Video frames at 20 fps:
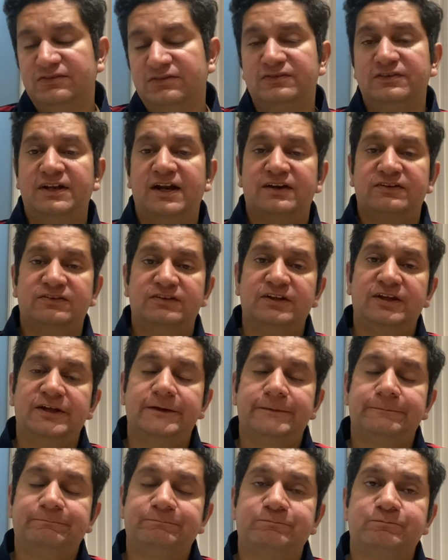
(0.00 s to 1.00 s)
let's
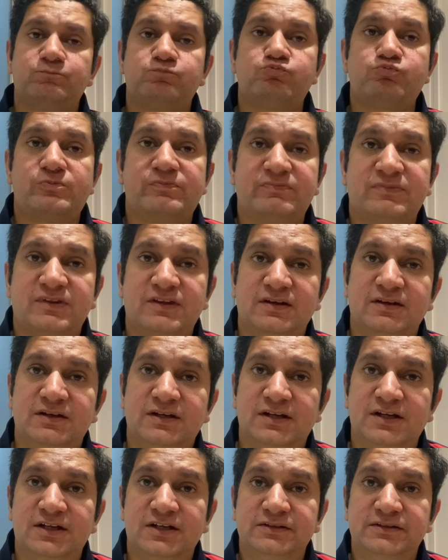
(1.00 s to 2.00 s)
say
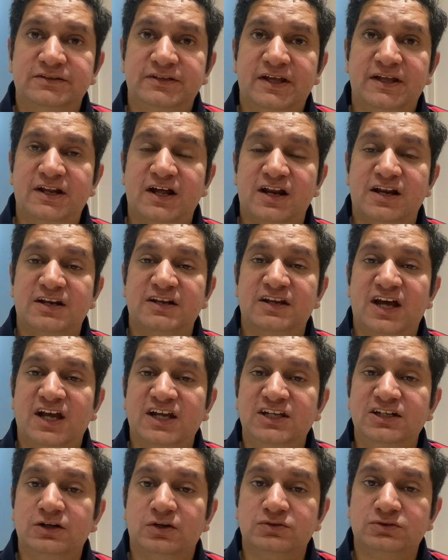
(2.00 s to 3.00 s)
there are
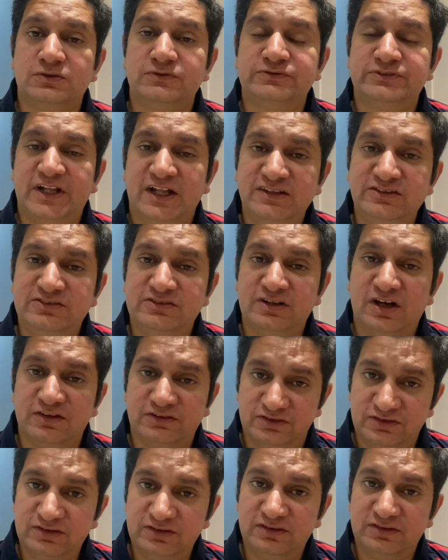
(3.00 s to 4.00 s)
9 out of 10
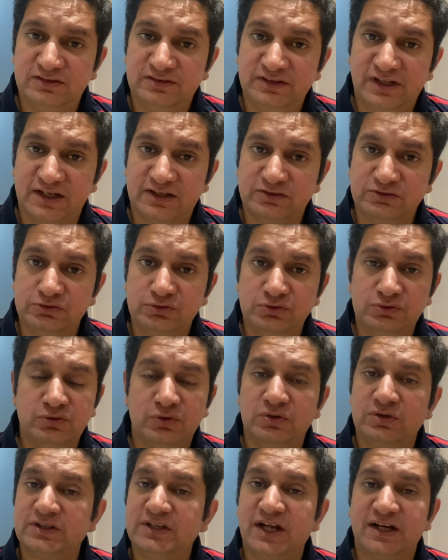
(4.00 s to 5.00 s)
chances that you
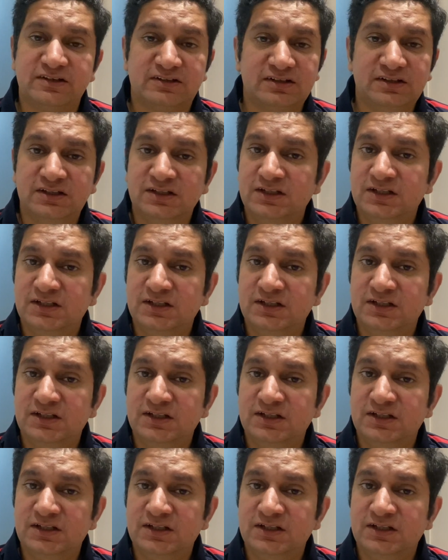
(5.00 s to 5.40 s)
don't get